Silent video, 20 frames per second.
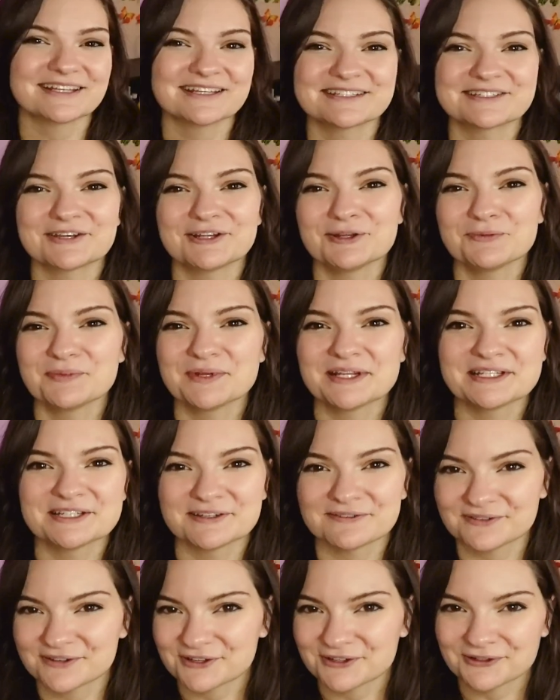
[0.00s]
it's going to be
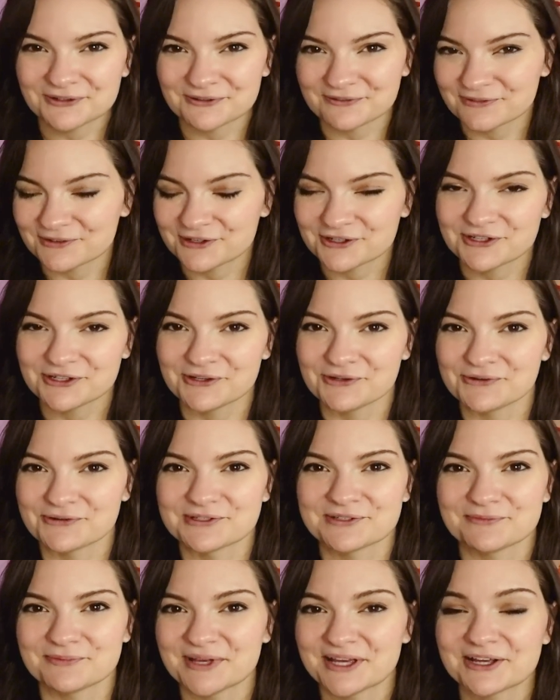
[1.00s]
difficult for you
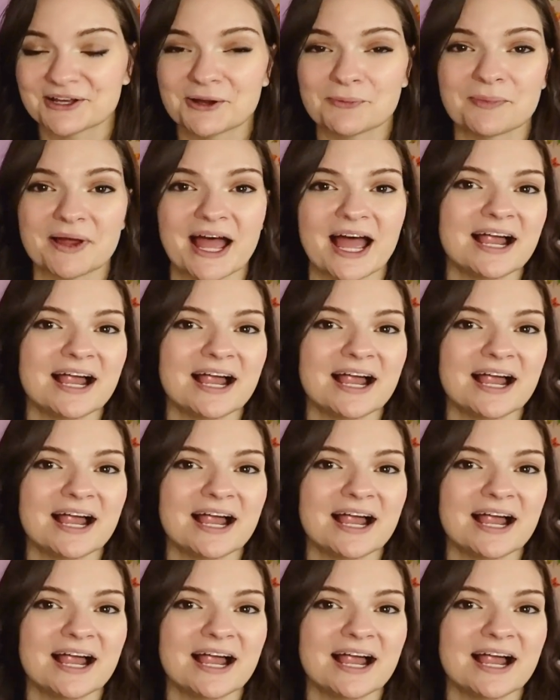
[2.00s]
to pick up